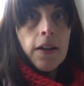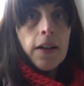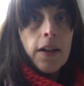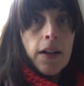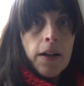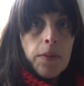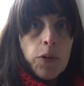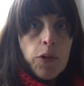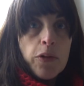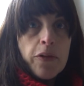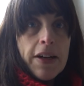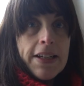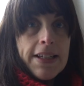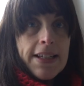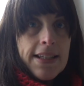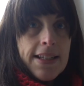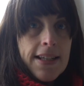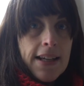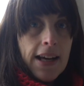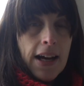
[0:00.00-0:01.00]
I'm all
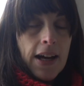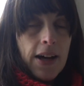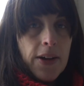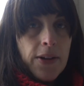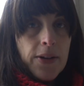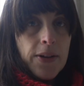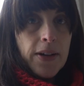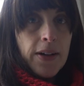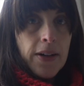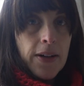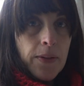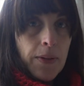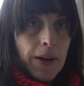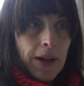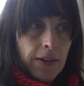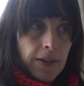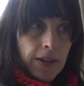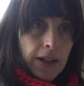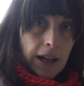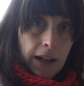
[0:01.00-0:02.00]
ready to go.
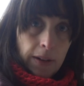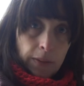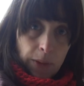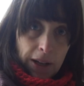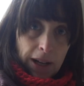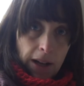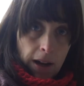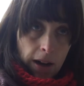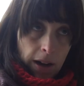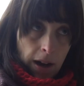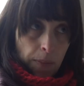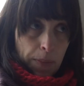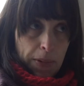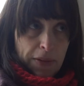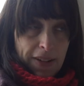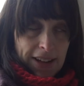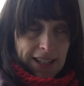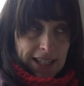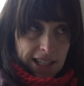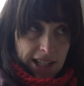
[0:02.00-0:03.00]
Well, I'll be
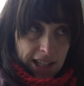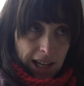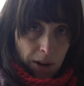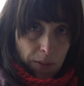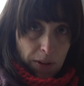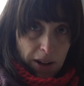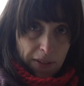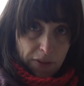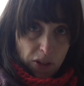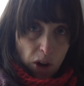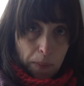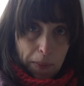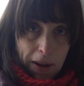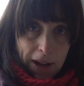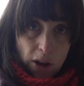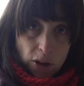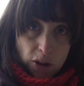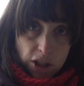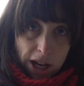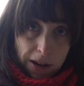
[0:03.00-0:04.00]
ready to go when I've got my
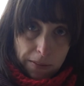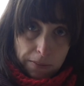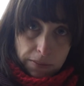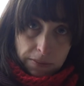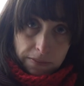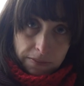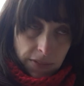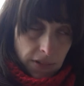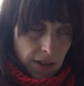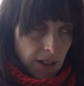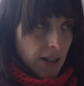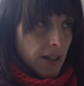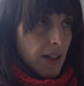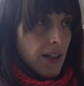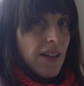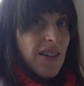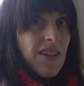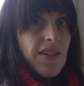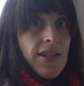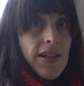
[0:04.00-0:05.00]
hood up
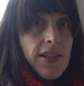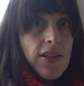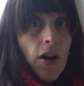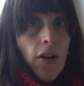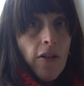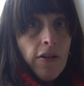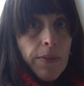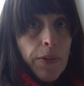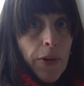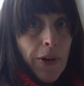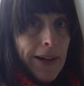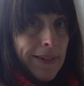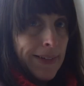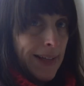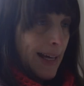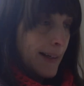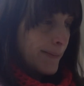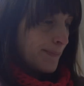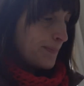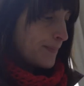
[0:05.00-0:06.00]
because it's horrible out
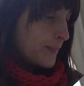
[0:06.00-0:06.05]
there.